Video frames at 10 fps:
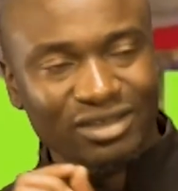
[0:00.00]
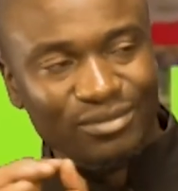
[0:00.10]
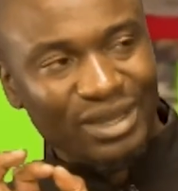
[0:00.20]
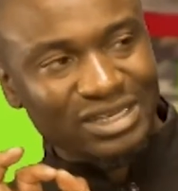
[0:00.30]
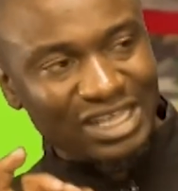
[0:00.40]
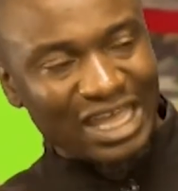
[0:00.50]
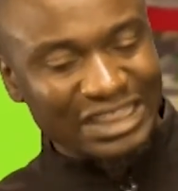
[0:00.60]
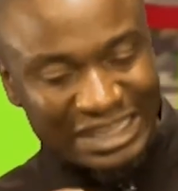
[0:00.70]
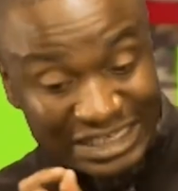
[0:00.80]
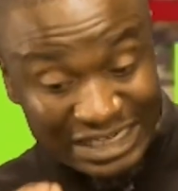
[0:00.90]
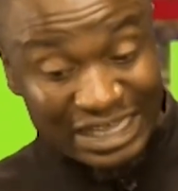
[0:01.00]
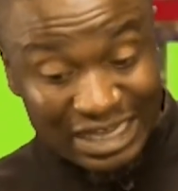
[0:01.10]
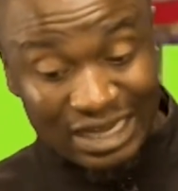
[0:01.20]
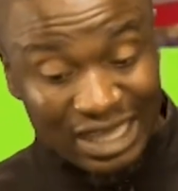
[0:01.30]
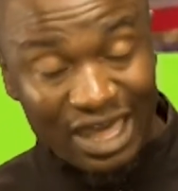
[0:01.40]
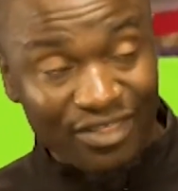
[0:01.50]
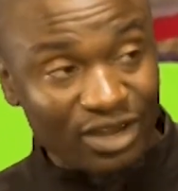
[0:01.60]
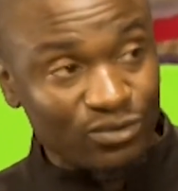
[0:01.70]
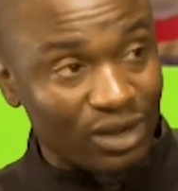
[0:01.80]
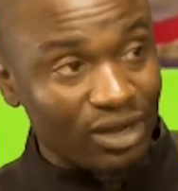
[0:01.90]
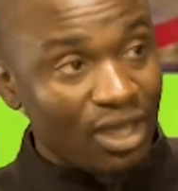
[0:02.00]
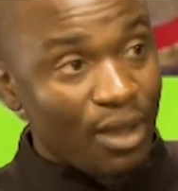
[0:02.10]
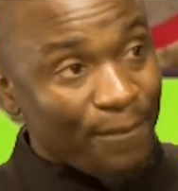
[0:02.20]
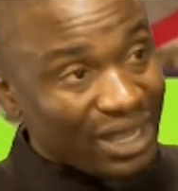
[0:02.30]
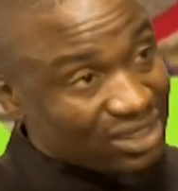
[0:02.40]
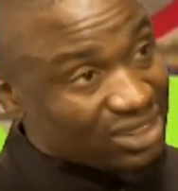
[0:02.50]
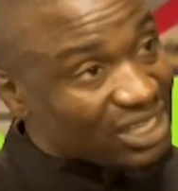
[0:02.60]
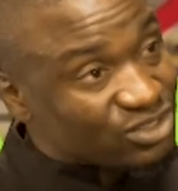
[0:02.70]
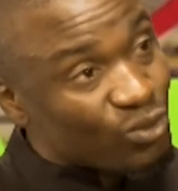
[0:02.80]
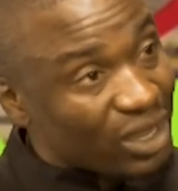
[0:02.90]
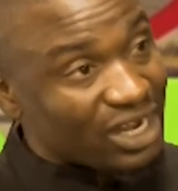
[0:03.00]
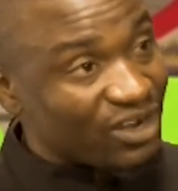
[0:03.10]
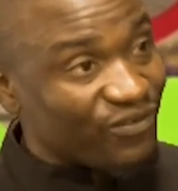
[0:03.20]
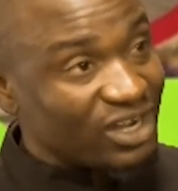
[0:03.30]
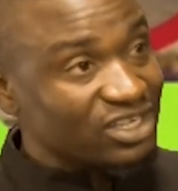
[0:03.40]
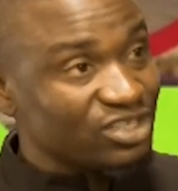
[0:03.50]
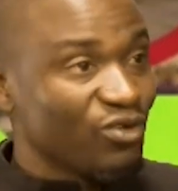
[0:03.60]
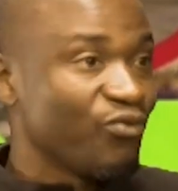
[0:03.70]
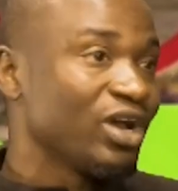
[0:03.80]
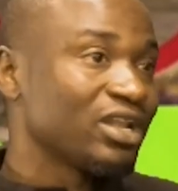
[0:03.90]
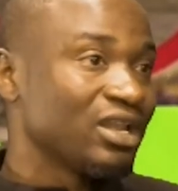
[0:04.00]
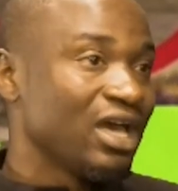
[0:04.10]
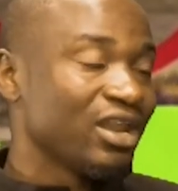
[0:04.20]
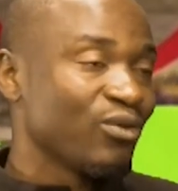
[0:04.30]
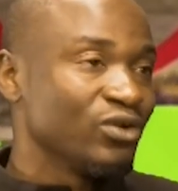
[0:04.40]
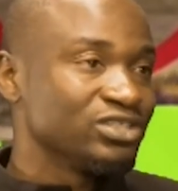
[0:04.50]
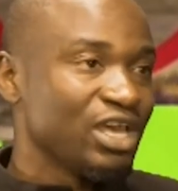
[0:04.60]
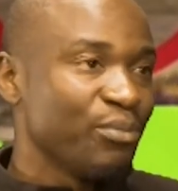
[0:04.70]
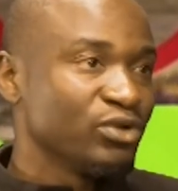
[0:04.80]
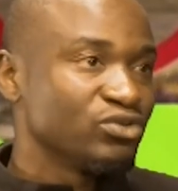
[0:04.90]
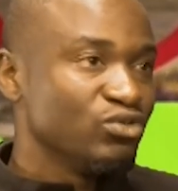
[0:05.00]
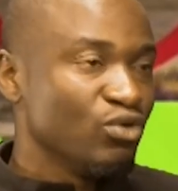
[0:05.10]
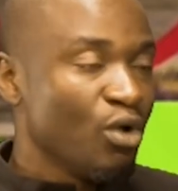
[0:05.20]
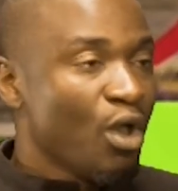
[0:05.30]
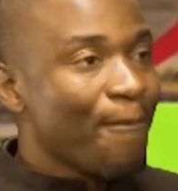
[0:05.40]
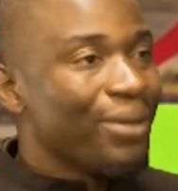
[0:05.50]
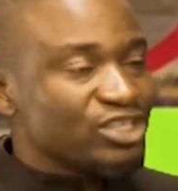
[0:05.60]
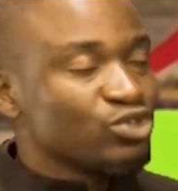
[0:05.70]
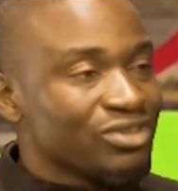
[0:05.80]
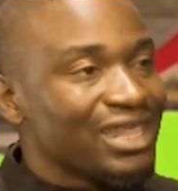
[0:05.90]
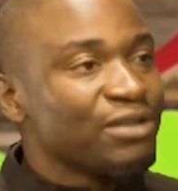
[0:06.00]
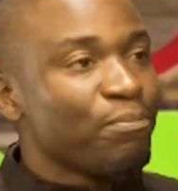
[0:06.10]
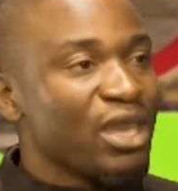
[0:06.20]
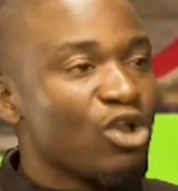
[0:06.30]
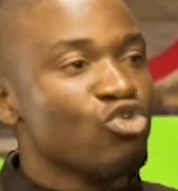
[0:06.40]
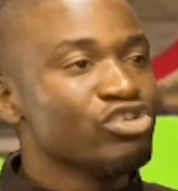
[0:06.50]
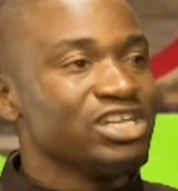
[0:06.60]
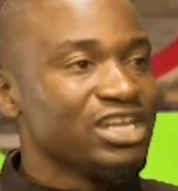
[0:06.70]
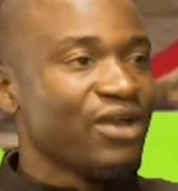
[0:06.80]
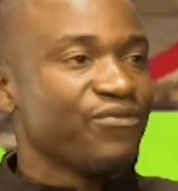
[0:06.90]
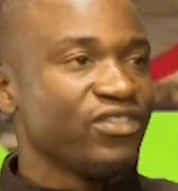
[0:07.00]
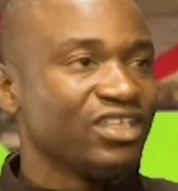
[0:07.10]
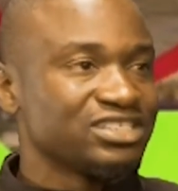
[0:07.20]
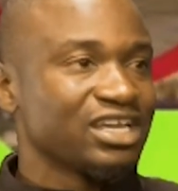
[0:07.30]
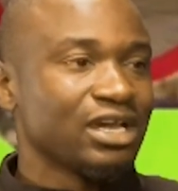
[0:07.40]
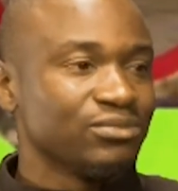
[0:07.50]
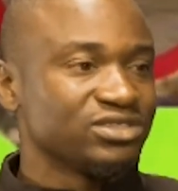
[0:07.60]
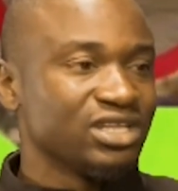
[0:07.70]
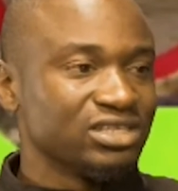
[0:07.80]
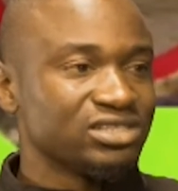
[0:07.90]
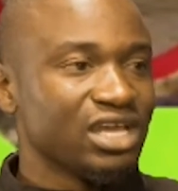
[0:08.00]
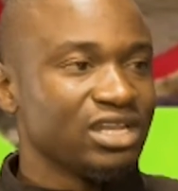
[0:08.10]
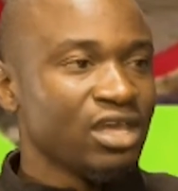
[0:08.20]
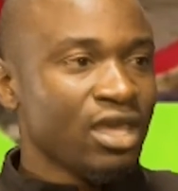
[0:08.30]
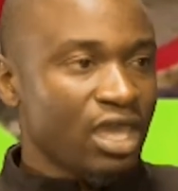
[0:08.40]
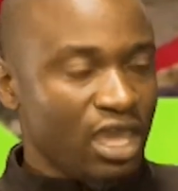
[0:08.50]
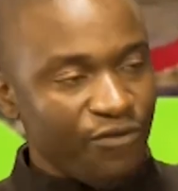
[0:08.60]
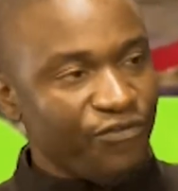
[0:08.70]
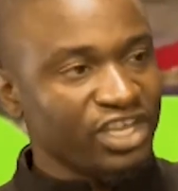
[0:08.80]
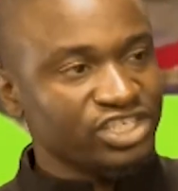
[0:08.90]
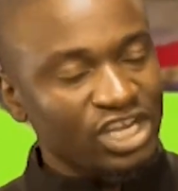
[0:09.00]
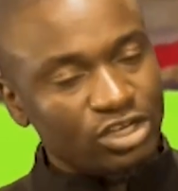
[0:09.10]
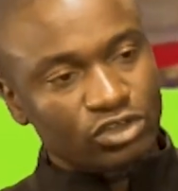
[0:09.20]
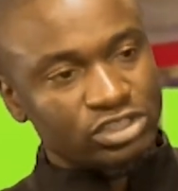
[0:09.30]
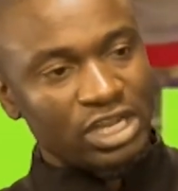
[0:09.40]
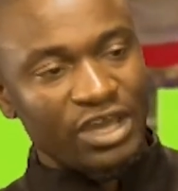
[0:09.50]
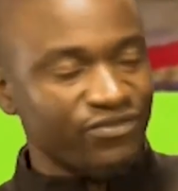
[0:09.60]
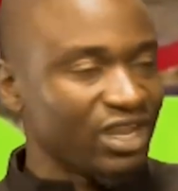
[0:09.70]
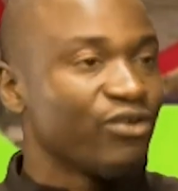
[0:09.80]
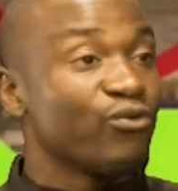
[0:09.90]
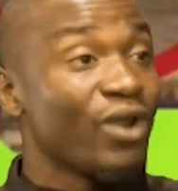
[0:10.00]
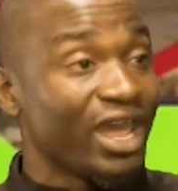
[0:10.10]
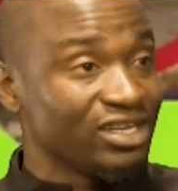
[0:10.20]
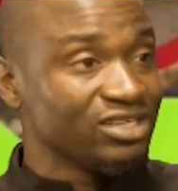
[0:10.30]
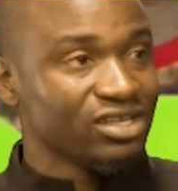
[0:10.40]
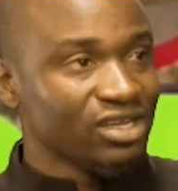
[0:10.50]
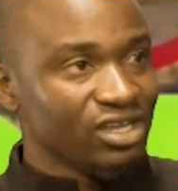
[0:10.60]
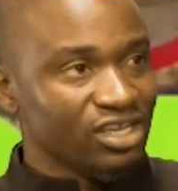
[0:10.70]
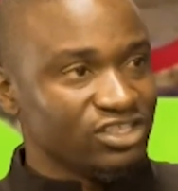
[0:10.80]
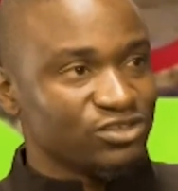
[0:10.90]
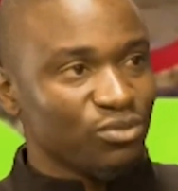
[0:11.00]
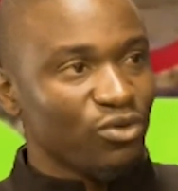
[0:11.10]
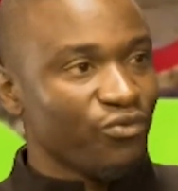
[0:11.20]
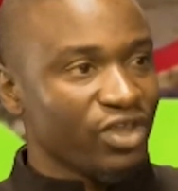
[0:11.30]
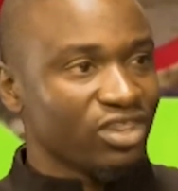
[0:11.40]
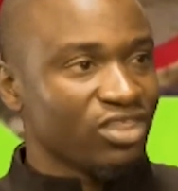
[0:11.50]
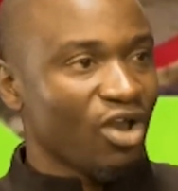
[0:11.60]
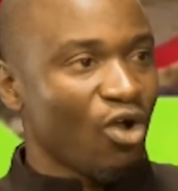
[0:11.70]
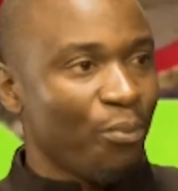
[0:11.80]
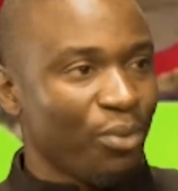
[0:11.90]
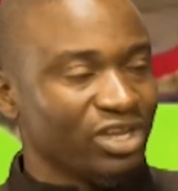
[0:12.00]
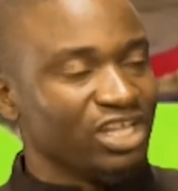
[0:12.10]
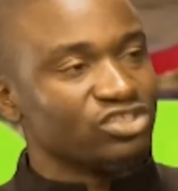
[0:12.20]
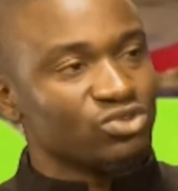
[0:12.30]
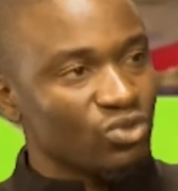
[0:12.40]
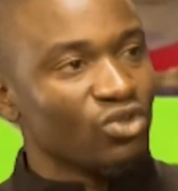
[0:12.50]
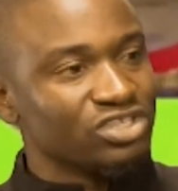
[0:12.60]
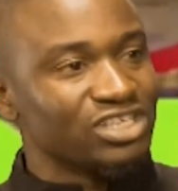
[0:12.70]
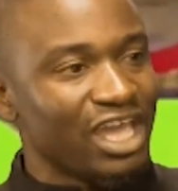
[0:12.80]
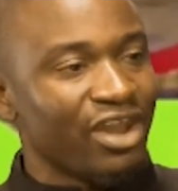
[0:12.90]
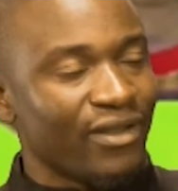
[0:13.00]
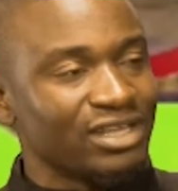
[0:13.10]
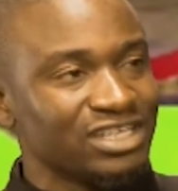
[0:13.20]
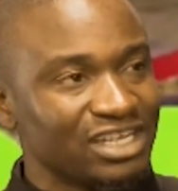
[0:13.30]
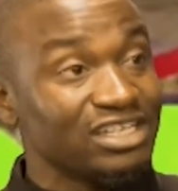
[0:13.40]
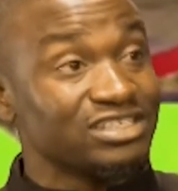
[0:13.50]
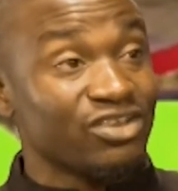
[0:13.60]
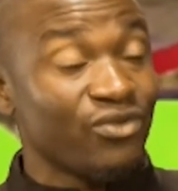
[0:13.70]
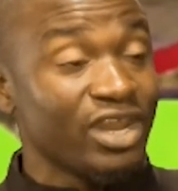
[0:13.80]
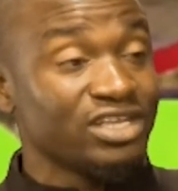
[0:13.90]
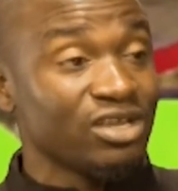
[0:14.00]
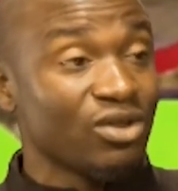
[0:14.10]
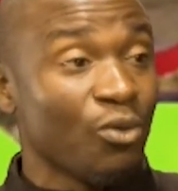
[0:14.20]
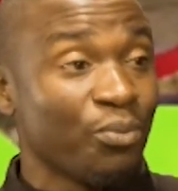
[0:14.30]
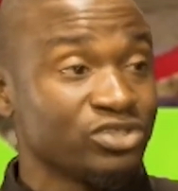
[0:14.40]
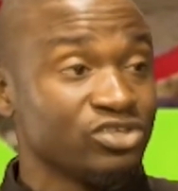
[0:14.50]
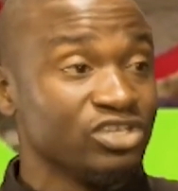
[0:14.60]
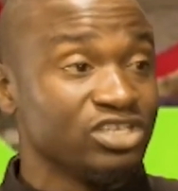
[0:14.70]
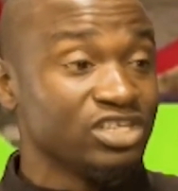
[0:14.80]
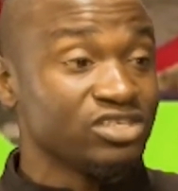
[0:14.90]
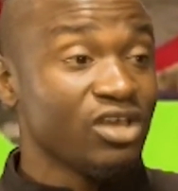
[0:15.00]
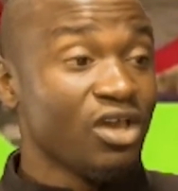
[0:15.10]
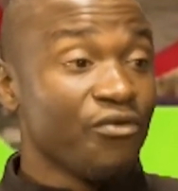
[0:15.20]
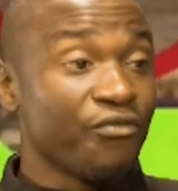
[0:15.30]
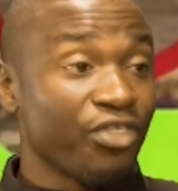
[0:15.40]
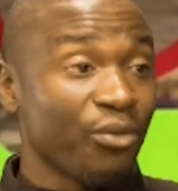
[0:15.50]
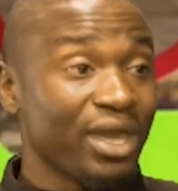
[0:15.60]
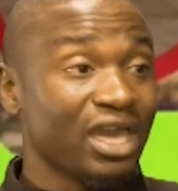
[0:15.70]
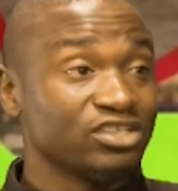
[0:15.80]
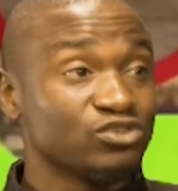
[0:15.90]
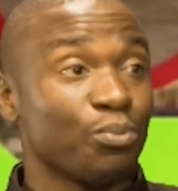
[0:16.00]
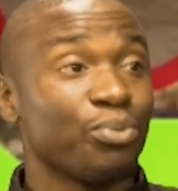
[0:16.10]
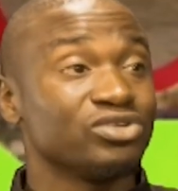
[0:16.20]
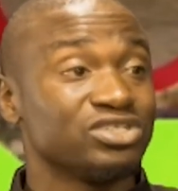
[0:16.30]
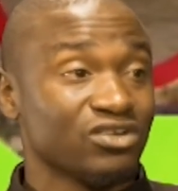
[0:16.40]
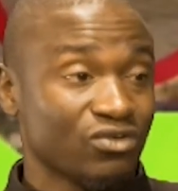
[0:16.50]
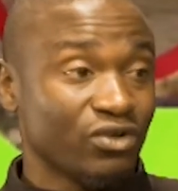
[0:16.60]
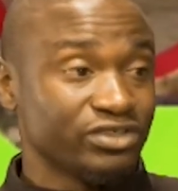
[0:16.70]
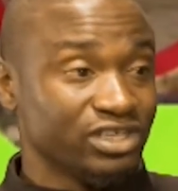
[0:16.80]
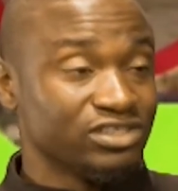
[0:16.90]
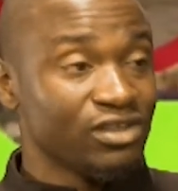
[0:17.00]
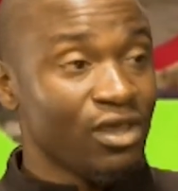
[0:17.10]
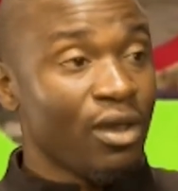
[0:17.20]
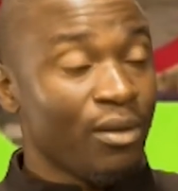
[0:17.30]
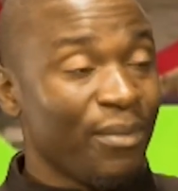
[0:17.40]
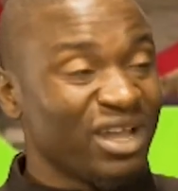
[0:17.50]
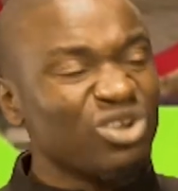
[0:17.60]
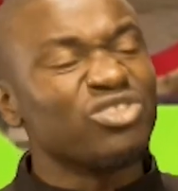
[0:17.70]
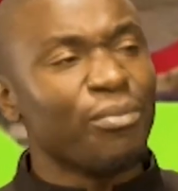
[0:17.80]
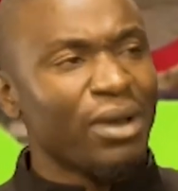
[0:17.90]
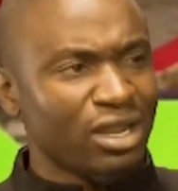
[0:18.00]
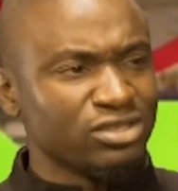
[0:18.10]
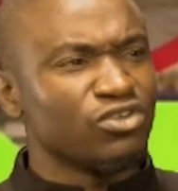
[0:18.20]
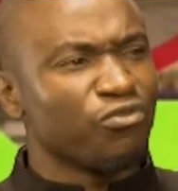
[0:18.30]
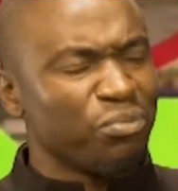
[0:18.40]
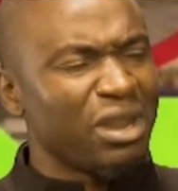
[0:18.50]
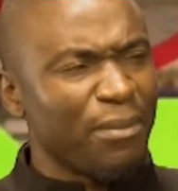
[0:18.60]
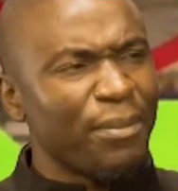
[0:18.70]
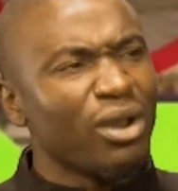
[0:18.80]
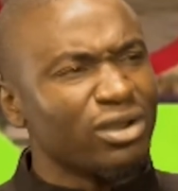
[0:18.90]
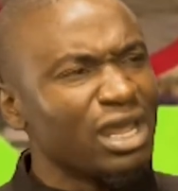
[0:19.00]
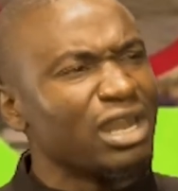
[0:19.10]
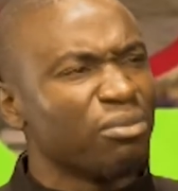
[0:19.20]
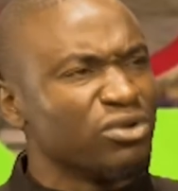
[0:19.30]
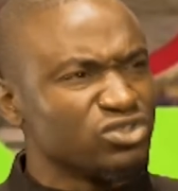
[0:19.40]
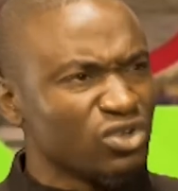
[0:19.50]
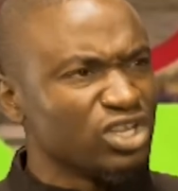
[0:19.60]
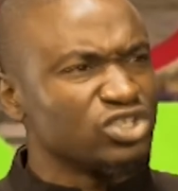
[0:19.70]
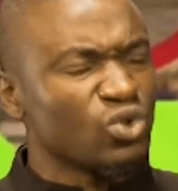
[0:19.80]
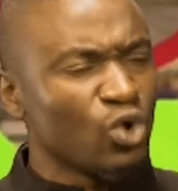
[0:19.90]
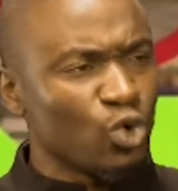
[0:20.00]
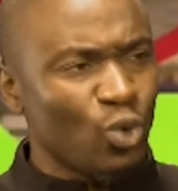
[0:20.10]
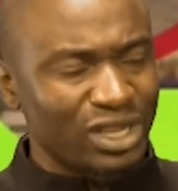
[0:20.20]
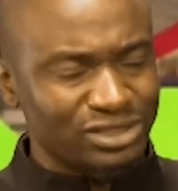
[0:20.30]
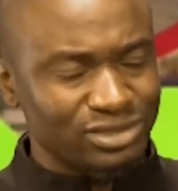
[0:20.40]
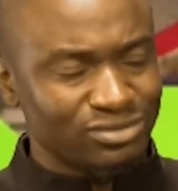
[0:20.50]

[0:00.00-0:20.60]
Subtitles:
But yeah, they didn't clear that one. But that's one advantage of what Larry was able to do. But should that be good enough in the circumstance that if he shuttles left and right, he's moving the opponents to those areas and it's creating opportunities for the wingers to put in crosses? But on the balance of play, Power Dynamos only scored once.